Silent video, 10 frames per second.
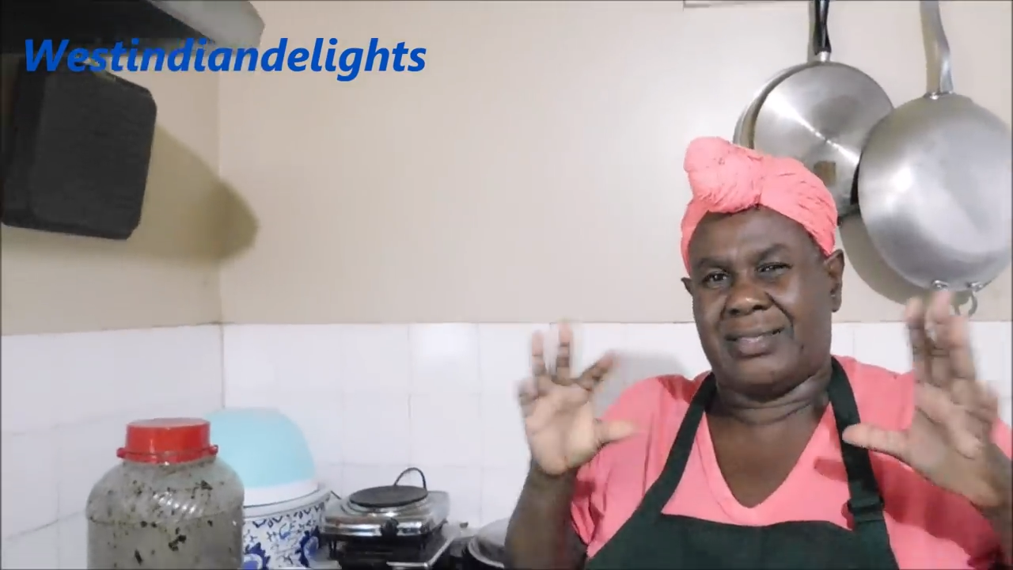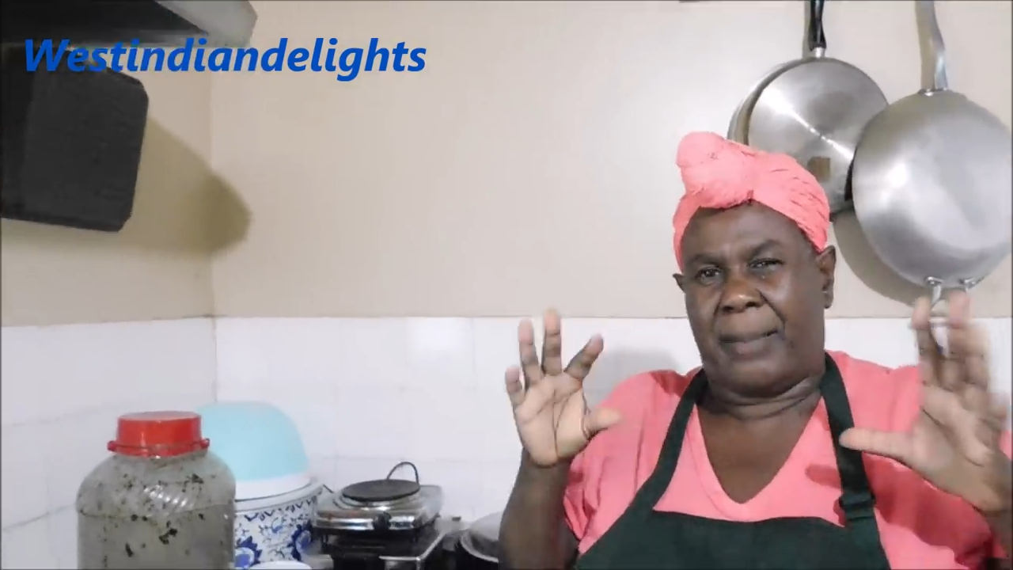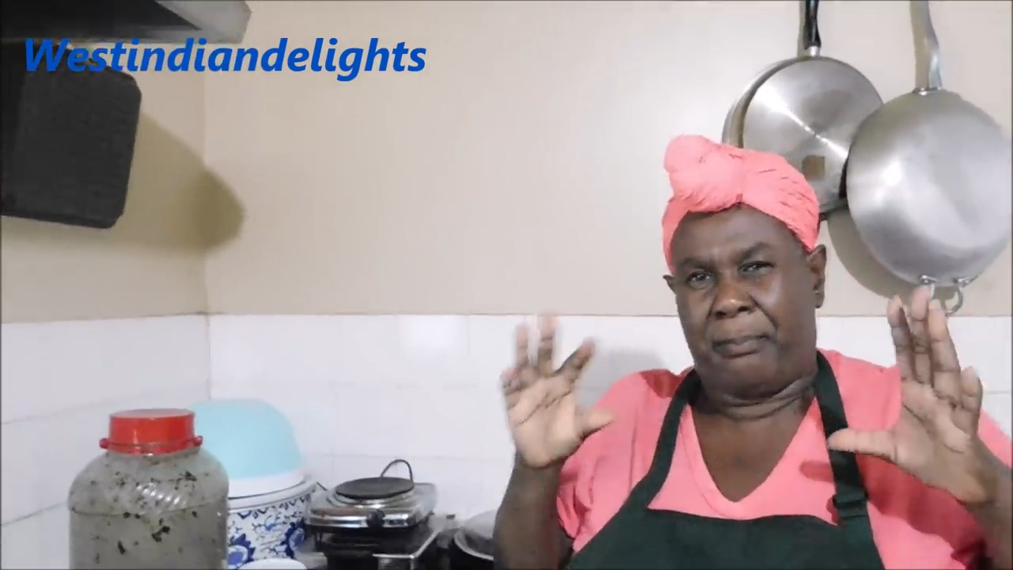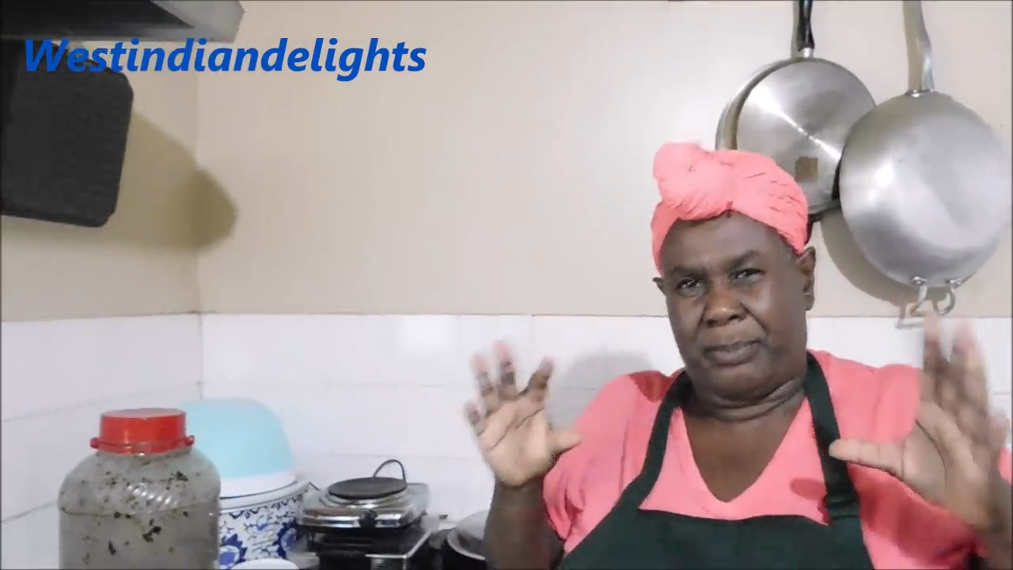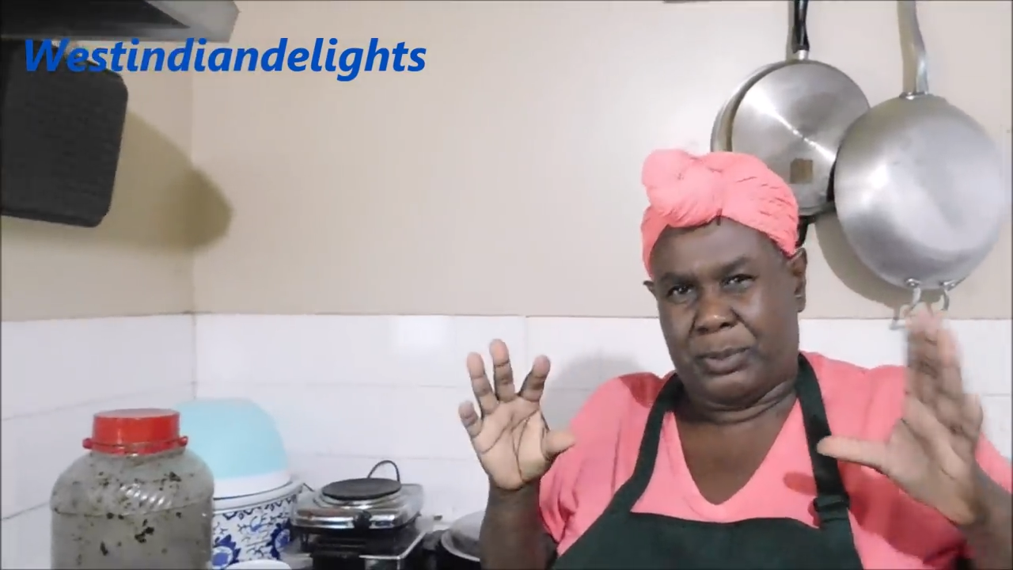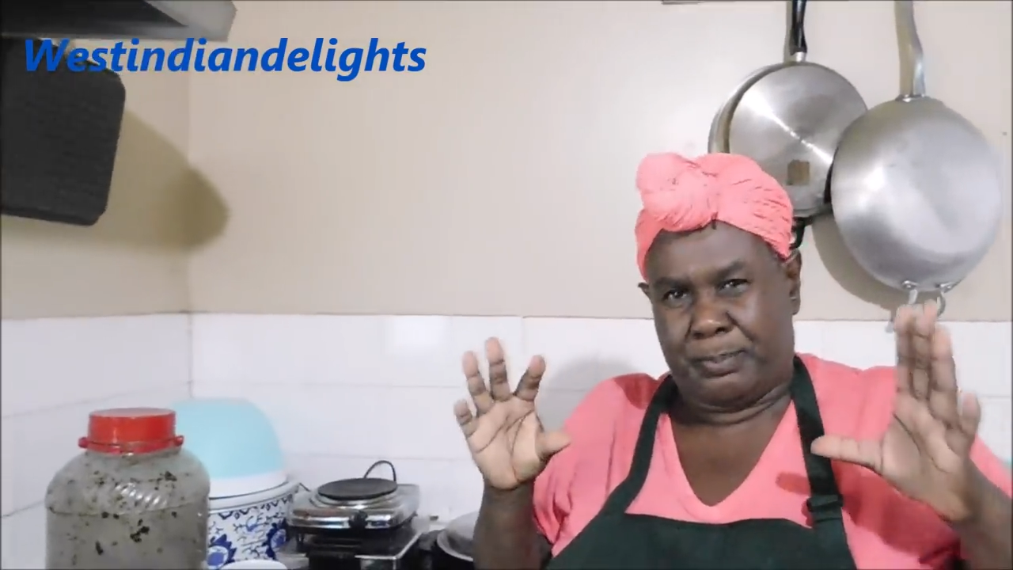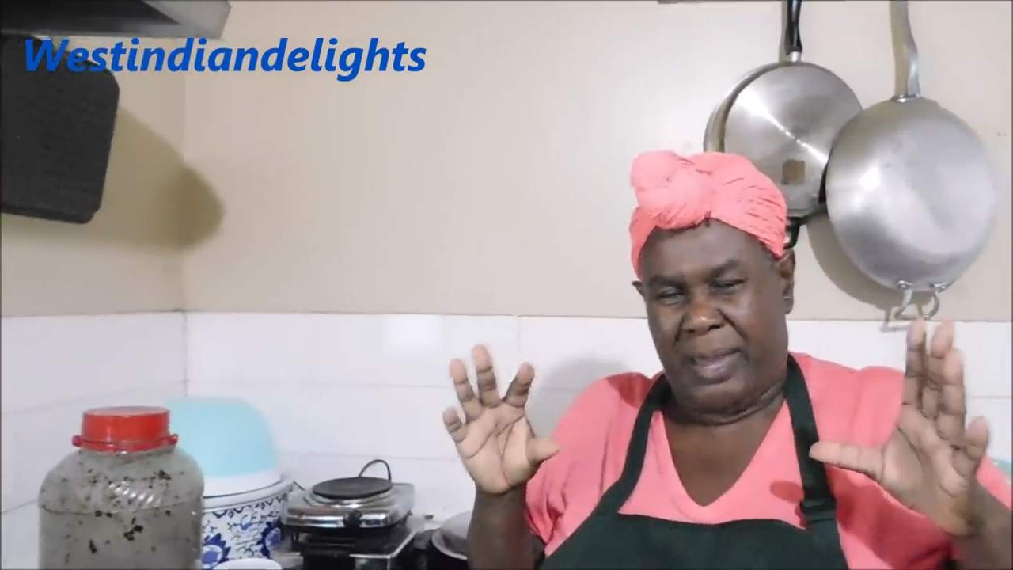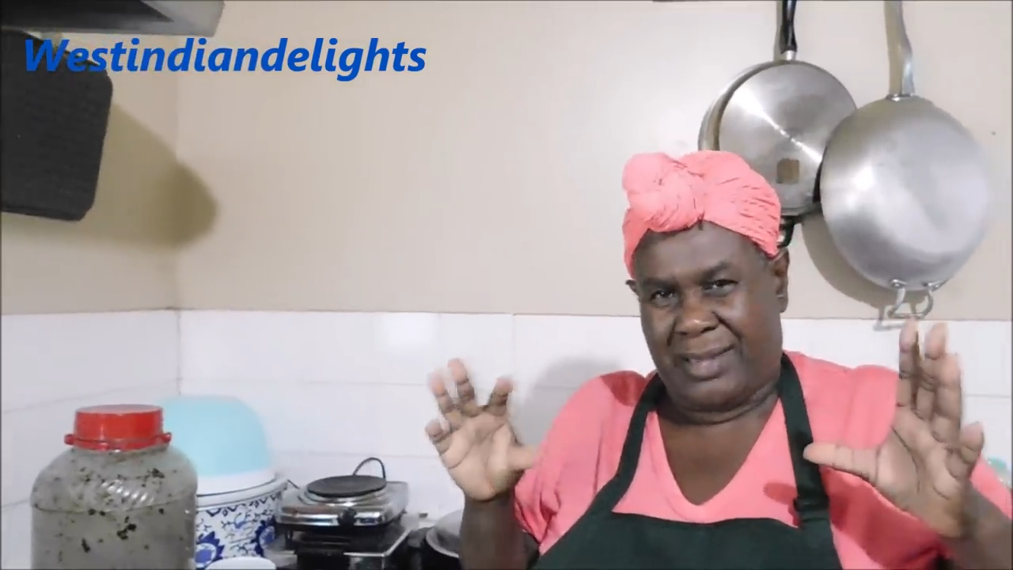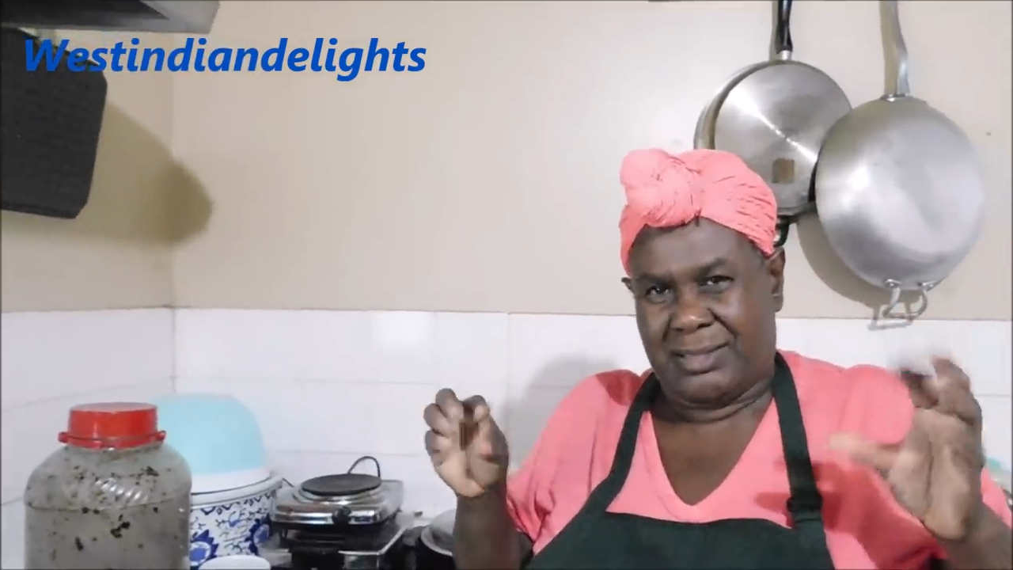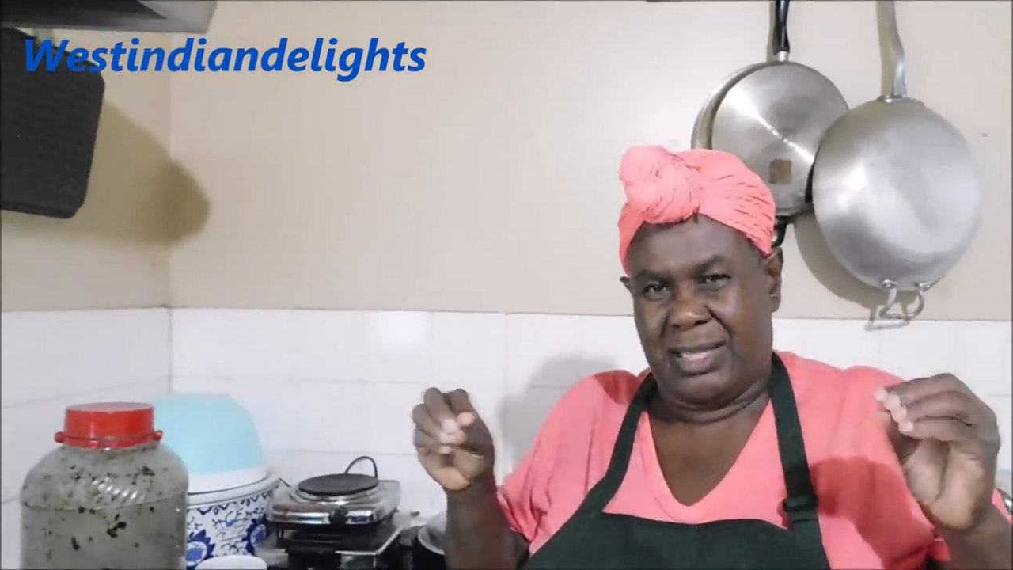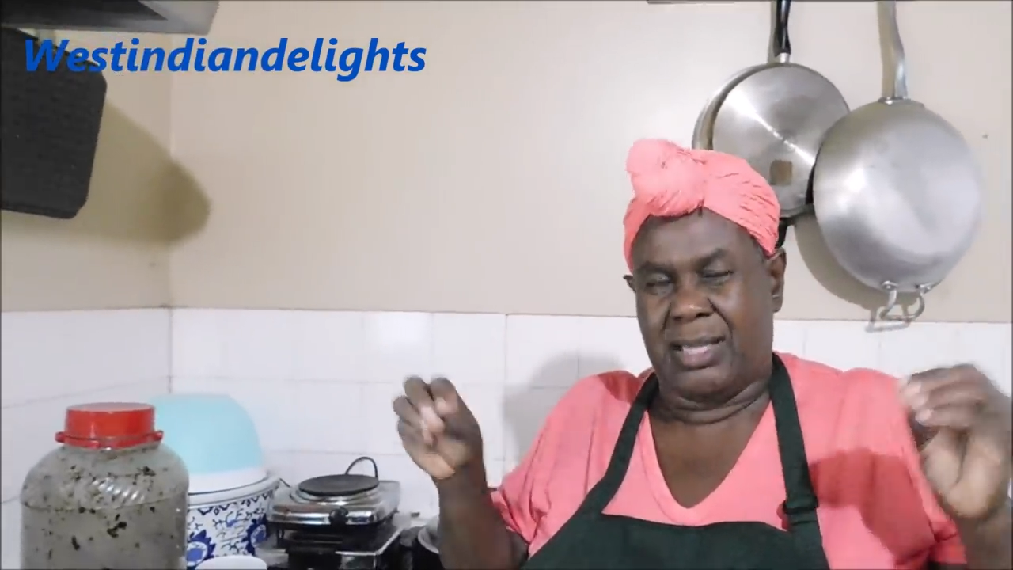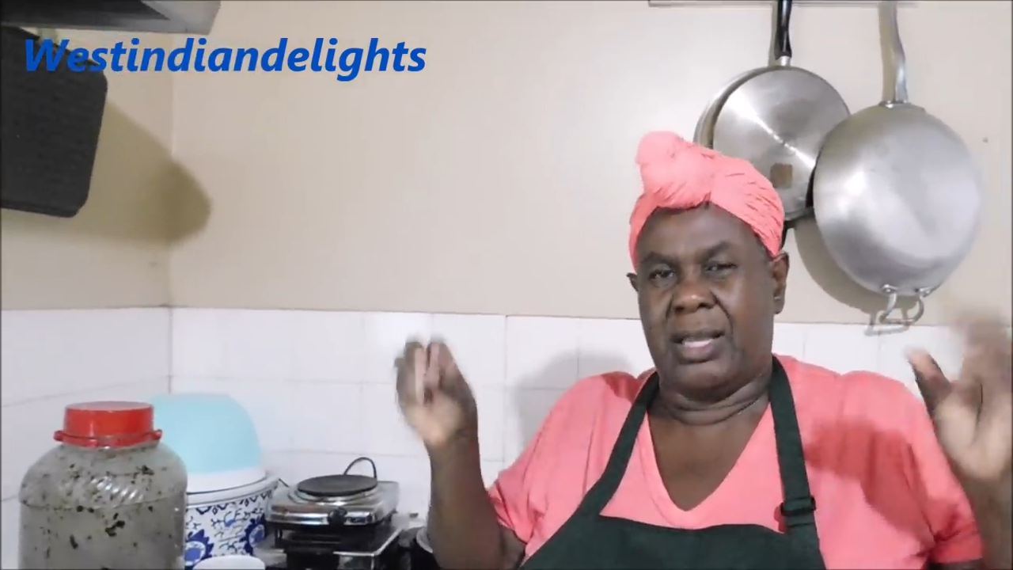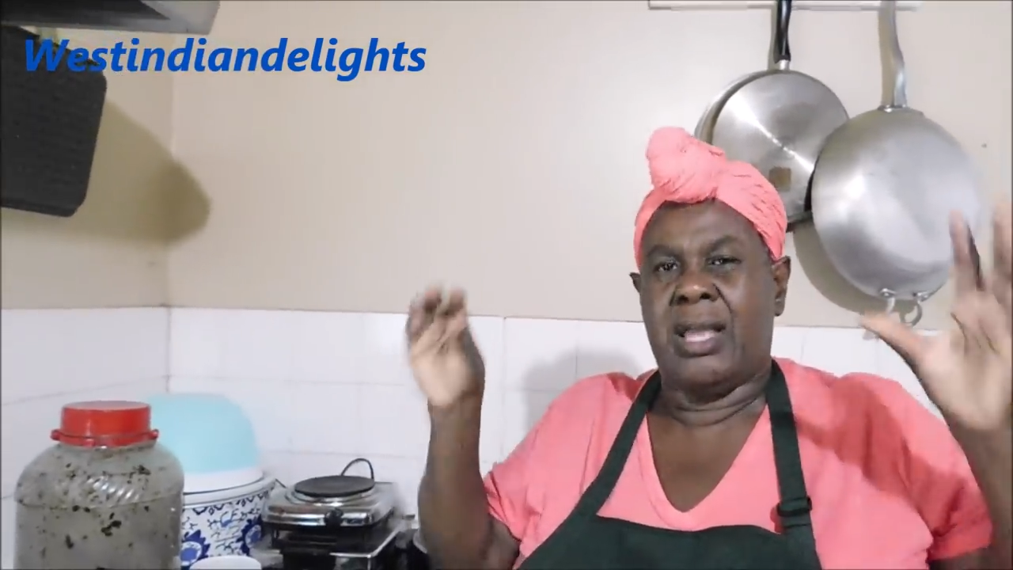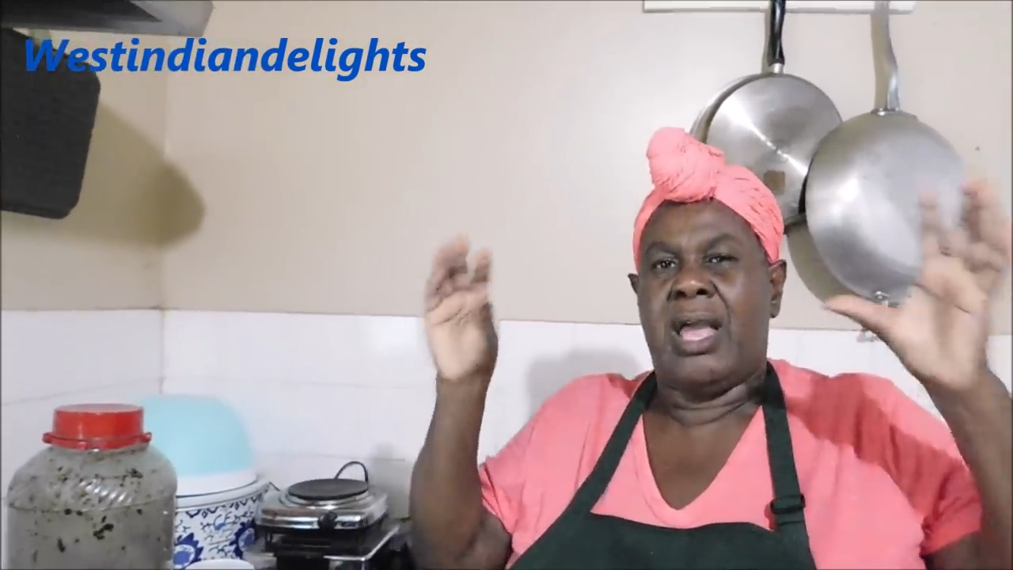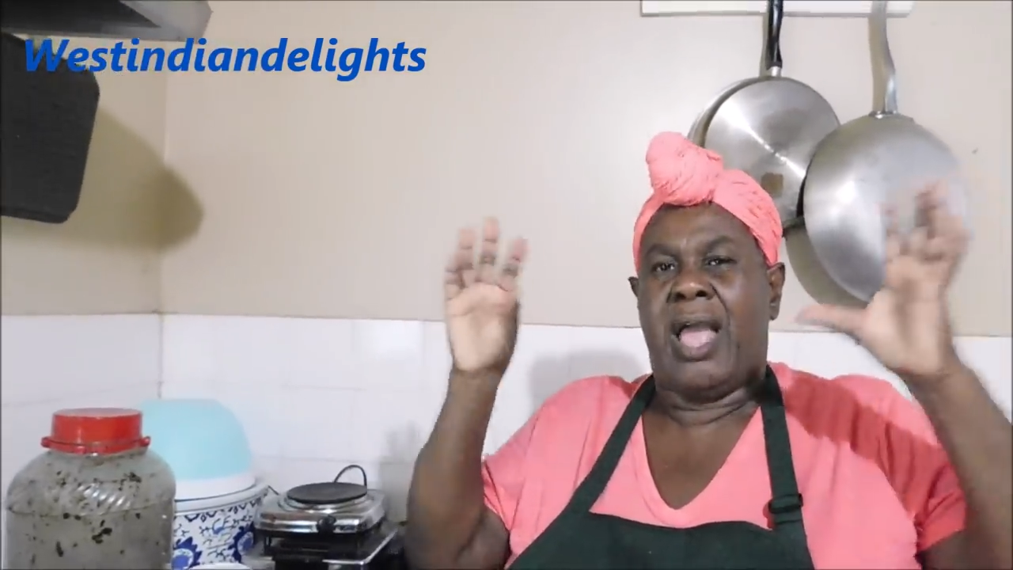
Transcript: lot of pectin